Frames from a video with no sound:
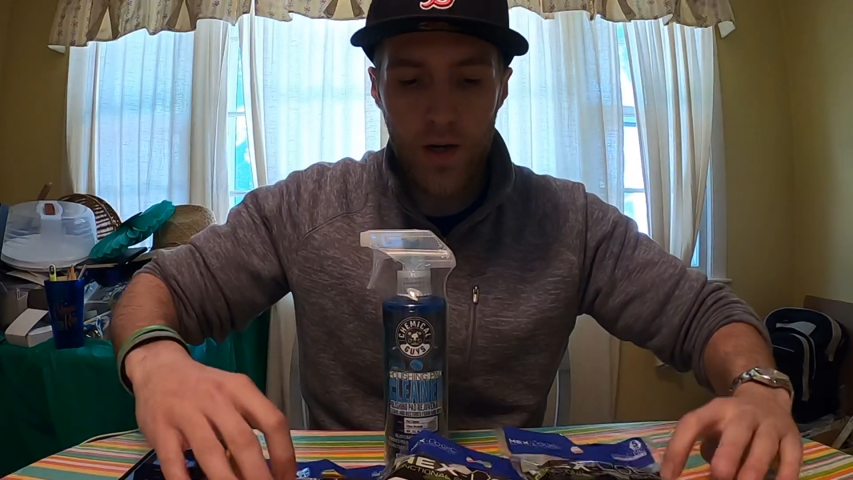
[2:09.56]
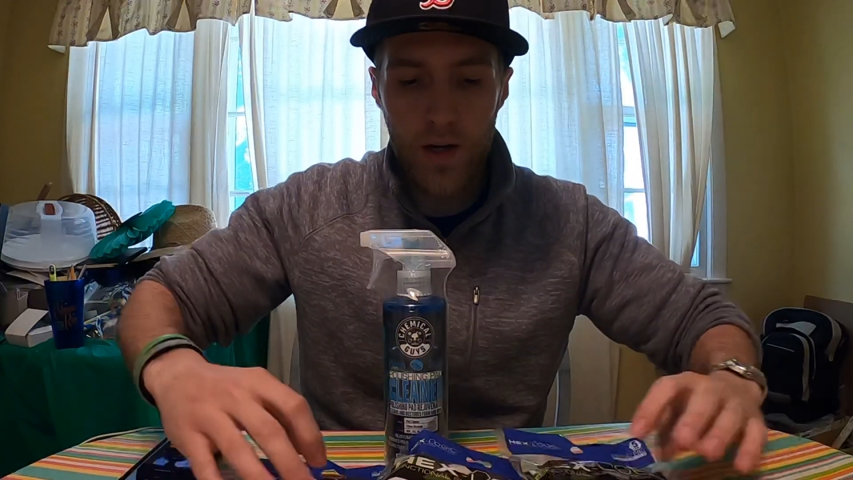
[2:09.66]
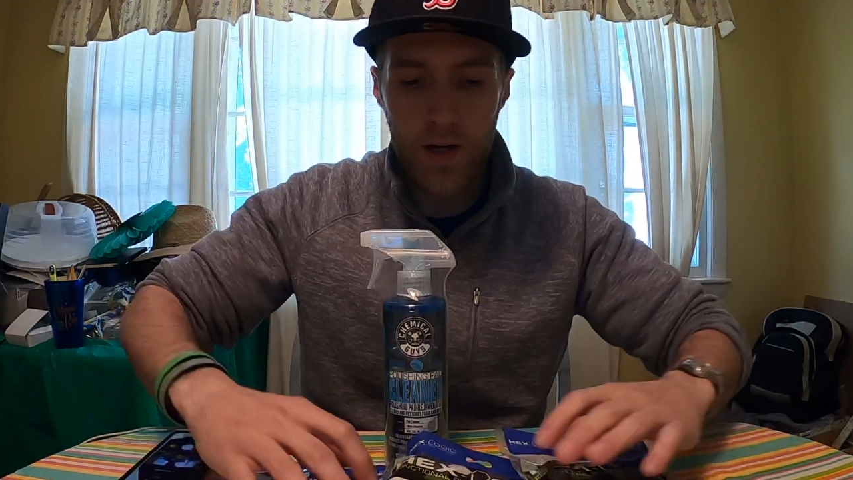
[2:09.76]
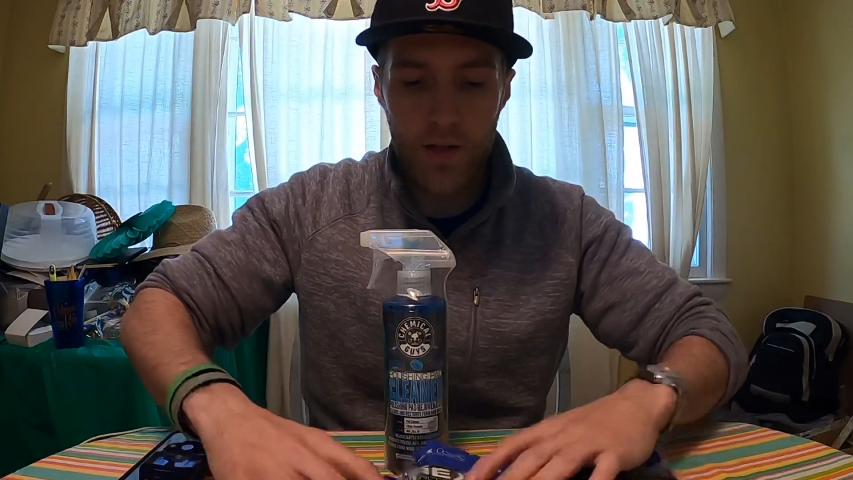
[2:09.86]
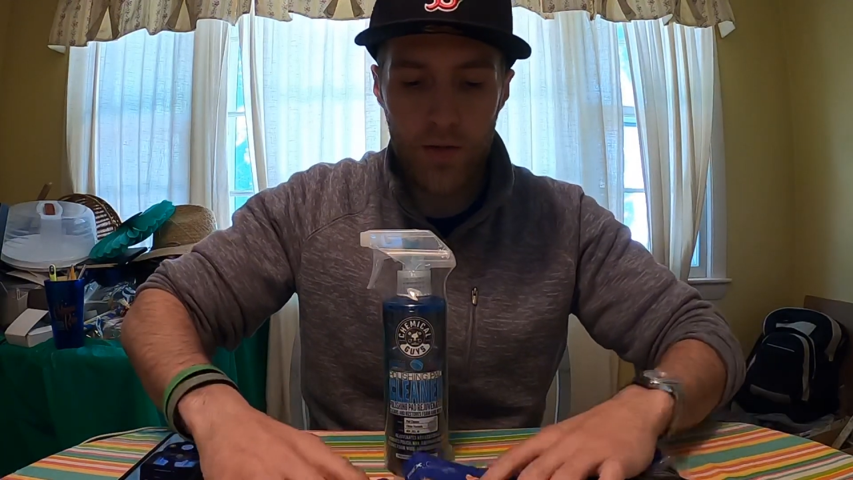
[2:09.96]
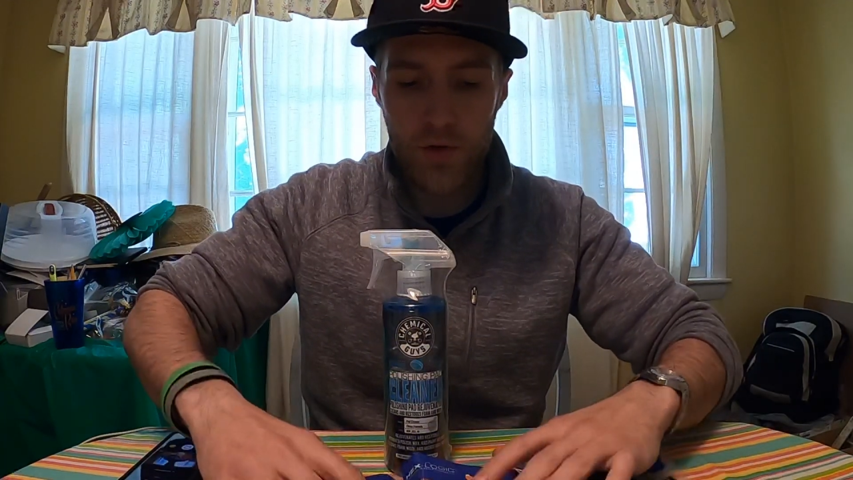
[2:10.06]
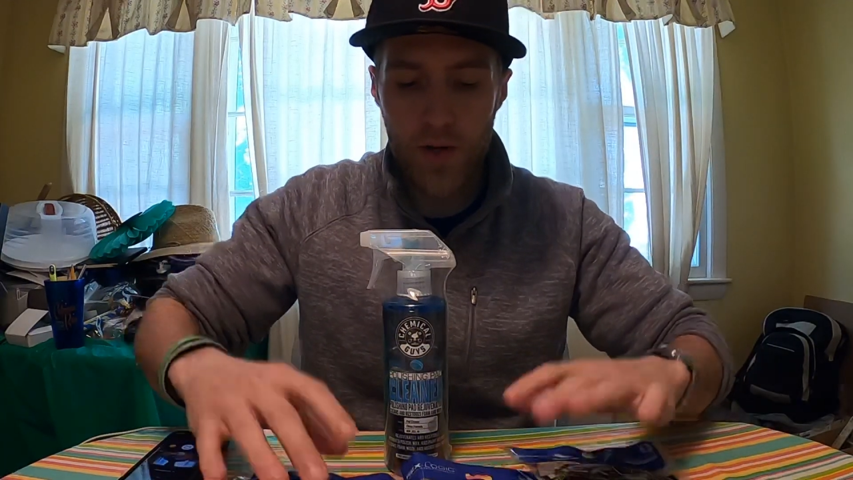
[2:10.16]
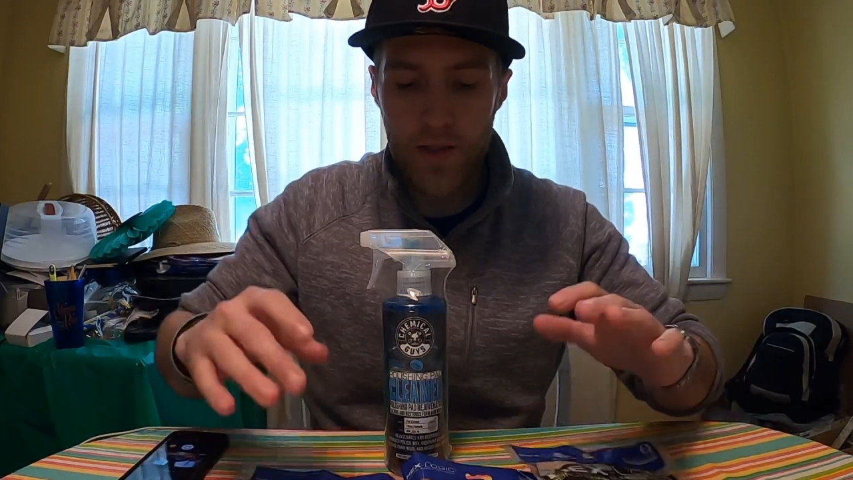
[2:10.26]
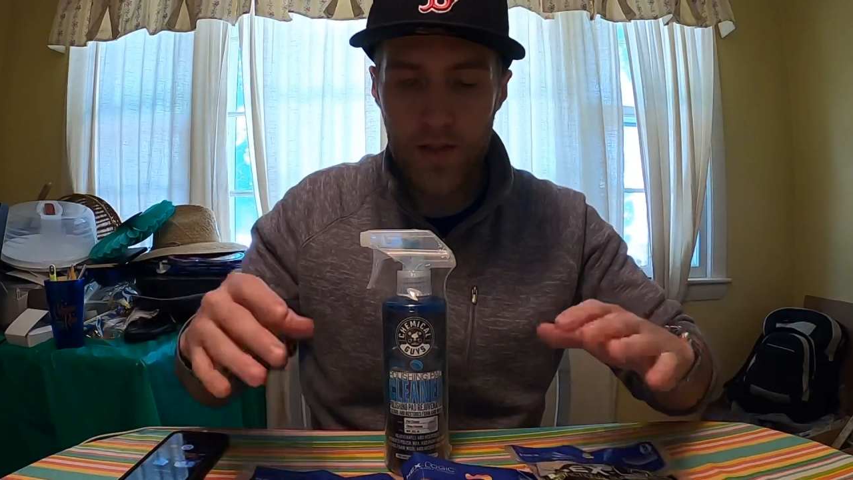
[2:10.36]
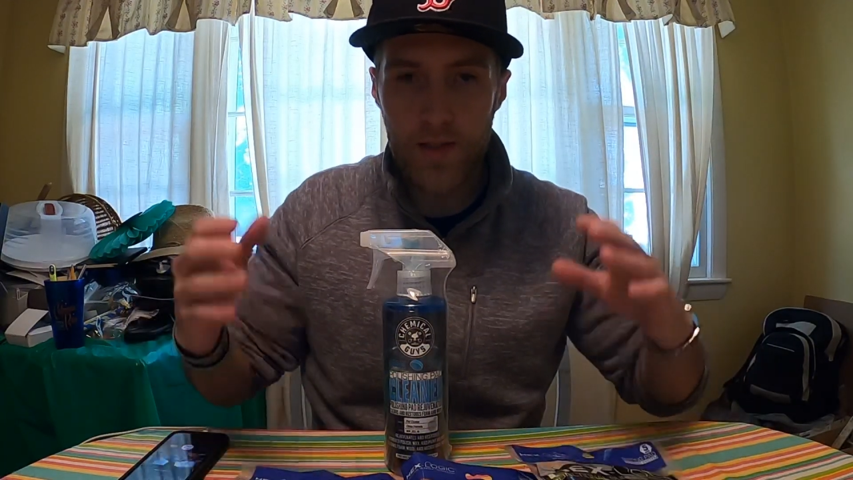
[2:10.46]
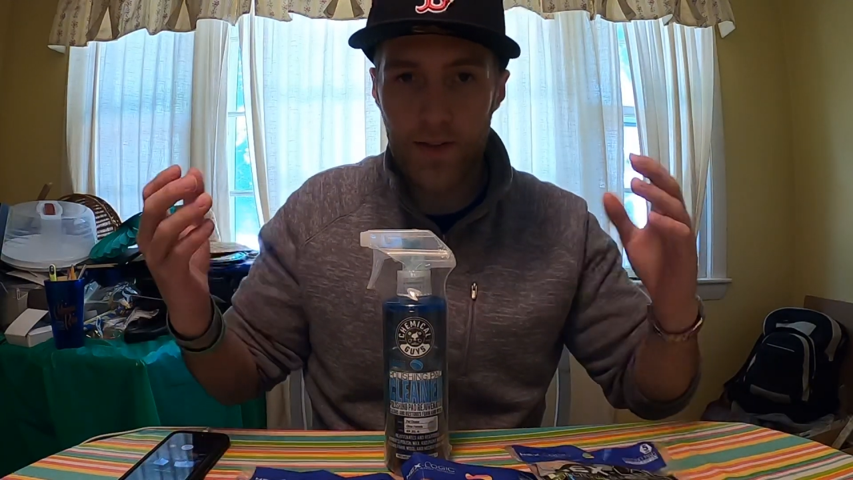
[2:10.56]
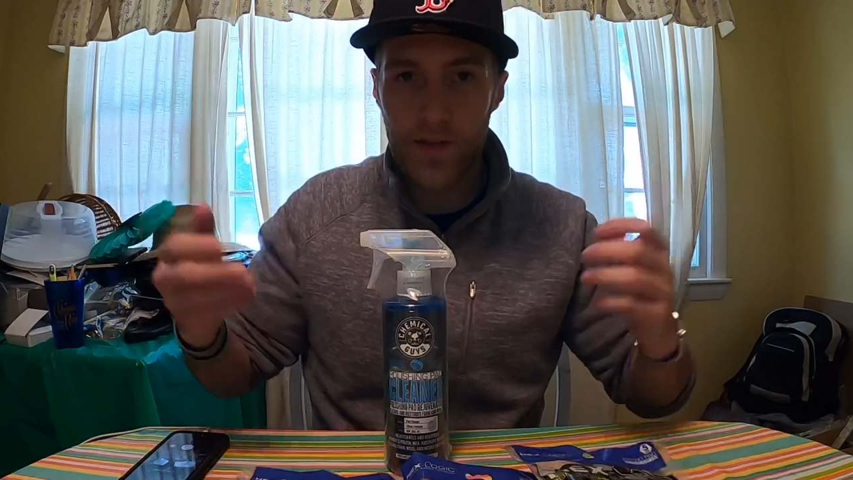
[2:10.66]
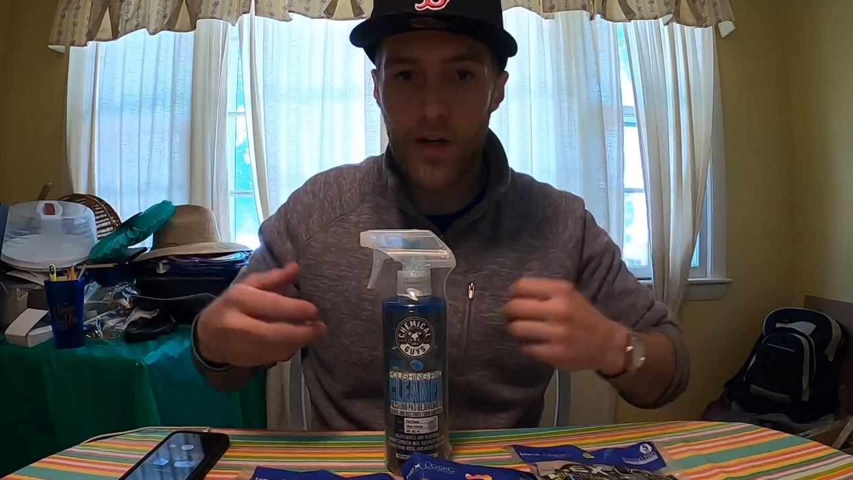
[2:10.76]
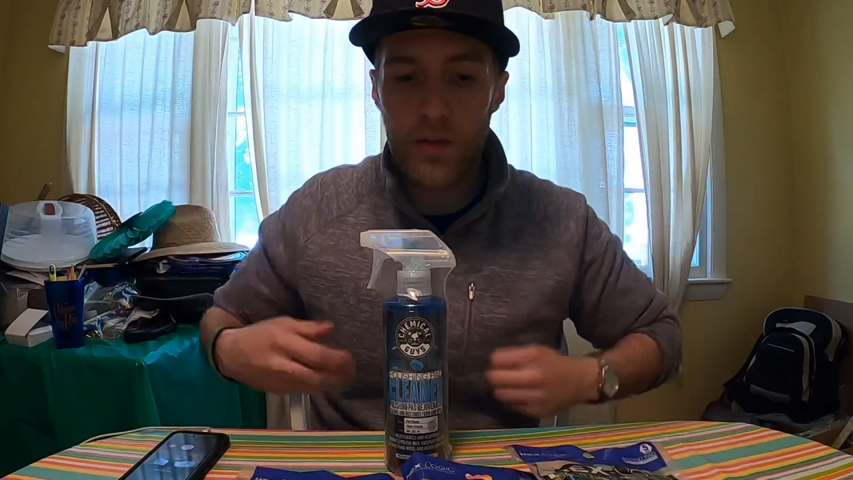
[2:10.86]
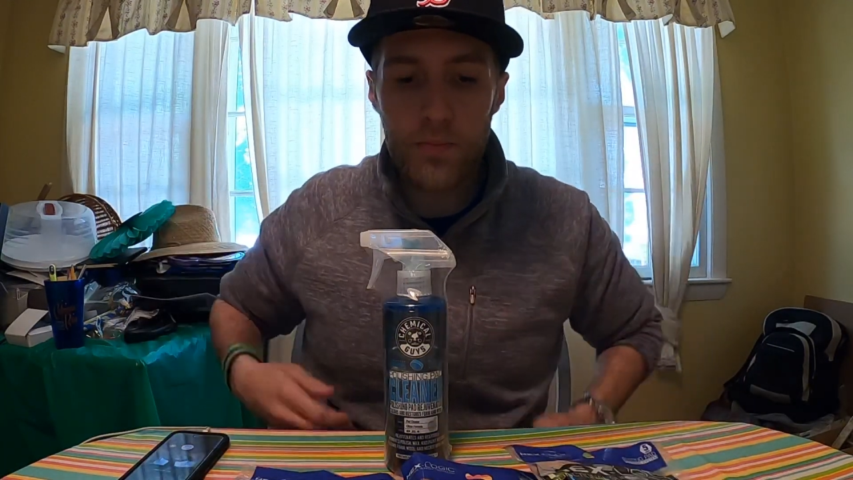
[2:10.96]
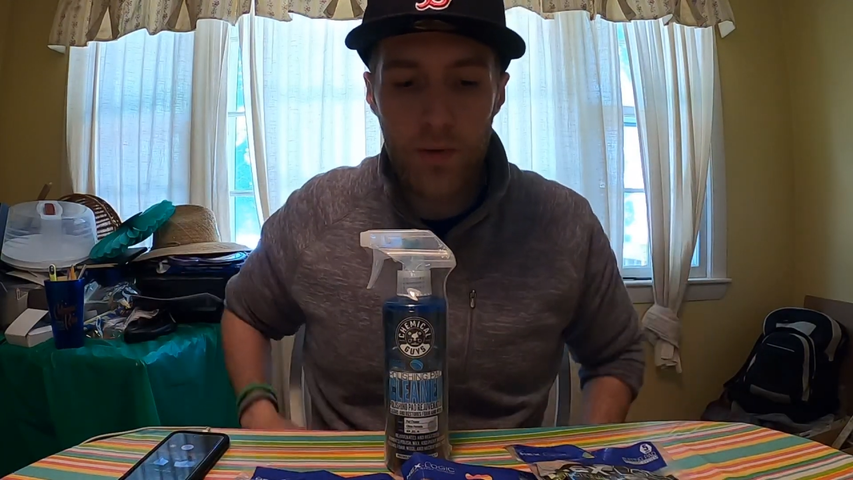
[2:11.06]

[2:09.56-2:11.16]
uh, you know, try these things out.